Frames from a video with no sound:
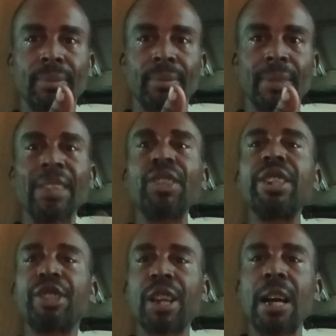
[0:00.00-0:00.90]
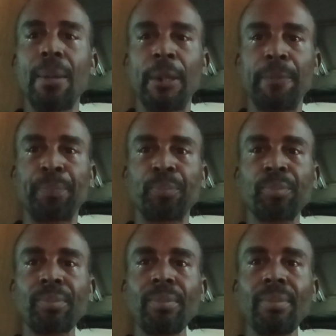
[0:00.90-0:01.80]
That's their job.
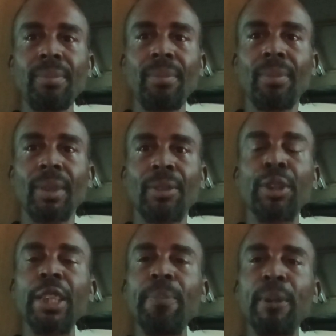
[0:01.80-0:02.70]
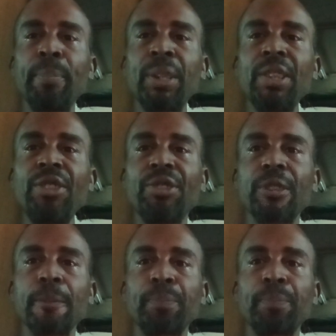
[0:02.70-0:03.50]
To keep the peace,